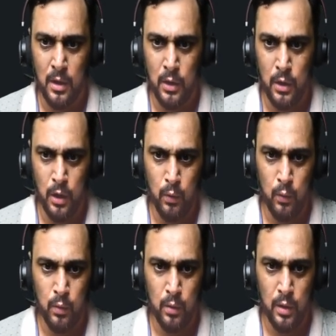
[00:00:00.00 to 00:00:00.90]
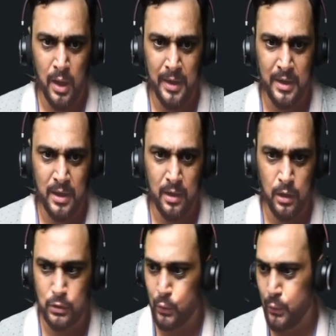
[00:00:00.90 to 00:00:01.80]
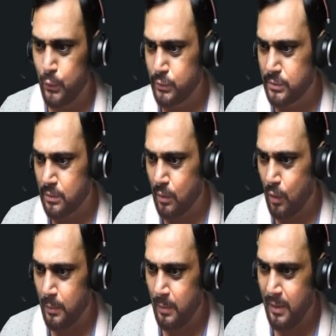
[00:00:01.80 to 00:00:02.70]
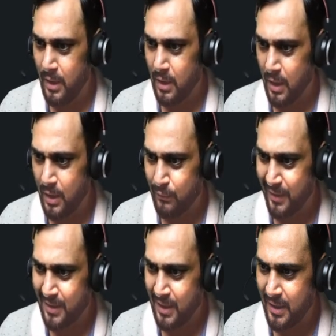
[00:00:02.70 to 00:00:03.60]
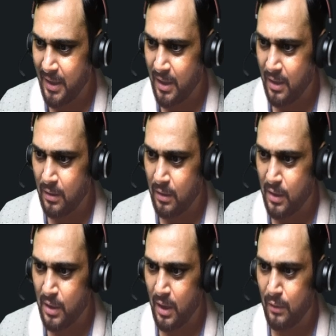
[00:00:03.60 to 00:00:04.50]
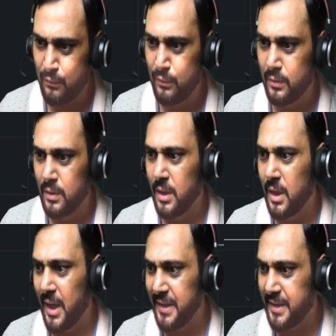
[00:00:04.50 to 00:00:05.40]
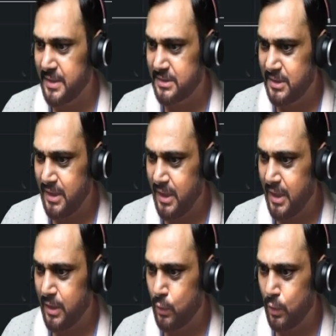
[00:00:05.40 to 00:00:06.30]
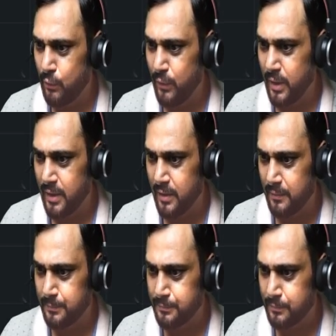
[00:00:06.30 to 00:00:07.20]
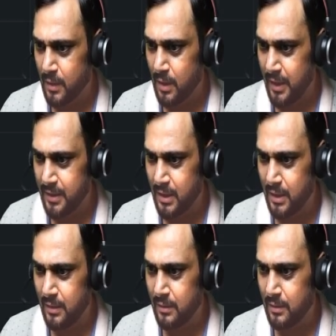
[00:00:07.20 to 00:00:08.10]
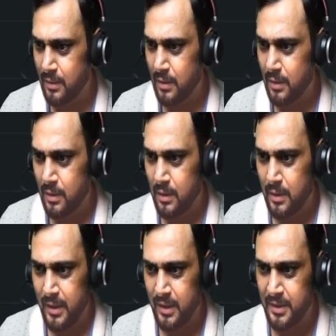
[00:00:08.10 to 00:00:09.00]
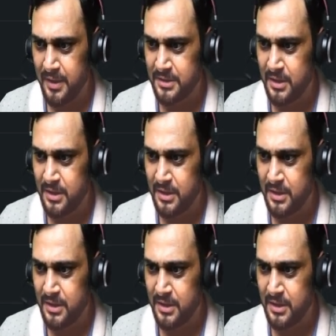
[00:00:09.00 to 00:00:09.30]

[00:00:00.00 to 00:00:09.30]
Now I can also use, or maybe if I click here graph, I can see a good way here. I can increase the